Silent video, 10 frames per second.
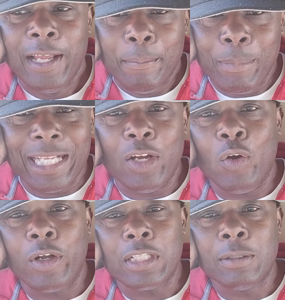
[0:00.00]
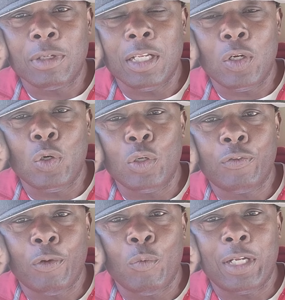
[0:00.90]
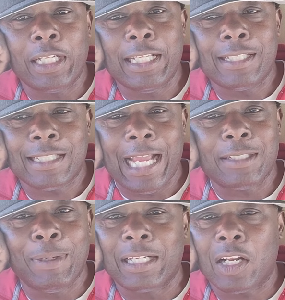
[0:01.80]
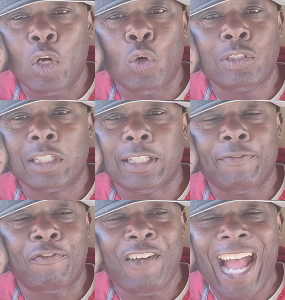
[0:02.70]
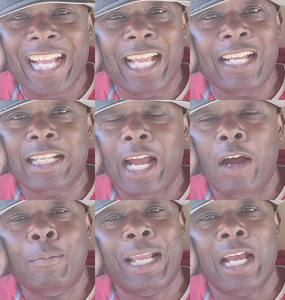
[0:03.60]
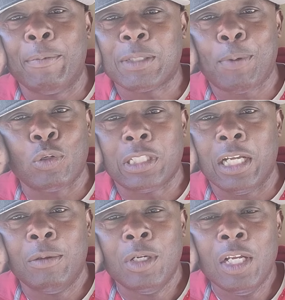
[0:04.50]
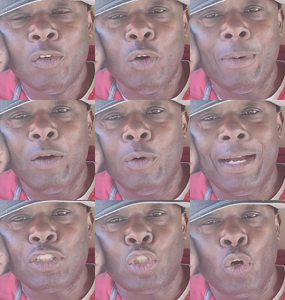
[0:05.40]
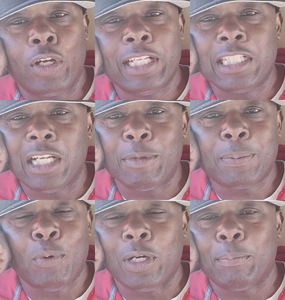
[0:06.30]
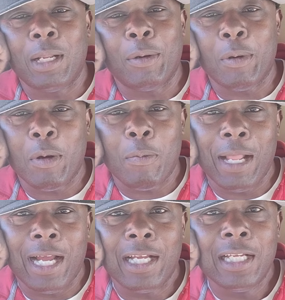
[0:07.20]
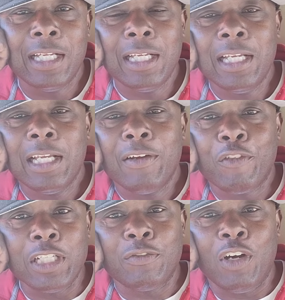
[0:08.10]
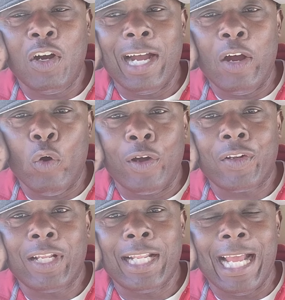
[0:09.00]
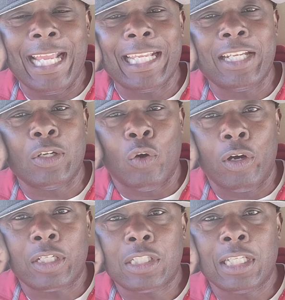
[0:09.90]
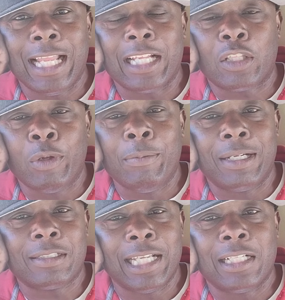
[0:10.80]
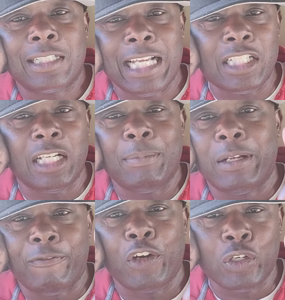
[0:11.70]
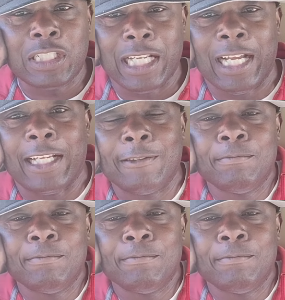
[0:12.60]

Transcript: Man, I ordered some clothes from one of these sites. Man, the clothes looked at fire. I was like, oh man, I'm a sport down with my with my Jordans. I'm a sport, blah, blah, blah, blah. First of all, I ordered it. I didn't get the order till like three months later. That should have been the first sign.